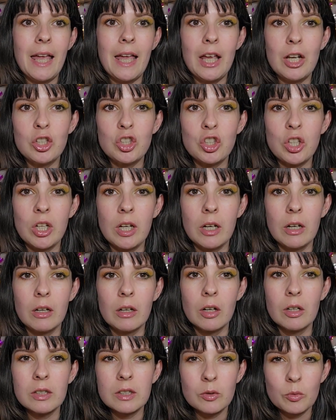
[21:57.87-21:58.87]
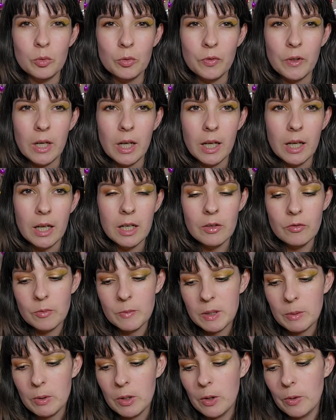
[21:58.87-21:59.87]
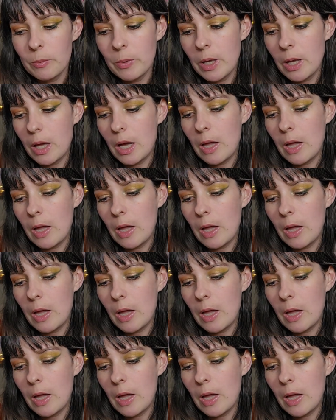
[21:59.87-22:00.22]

itching sort of feeling from some of them.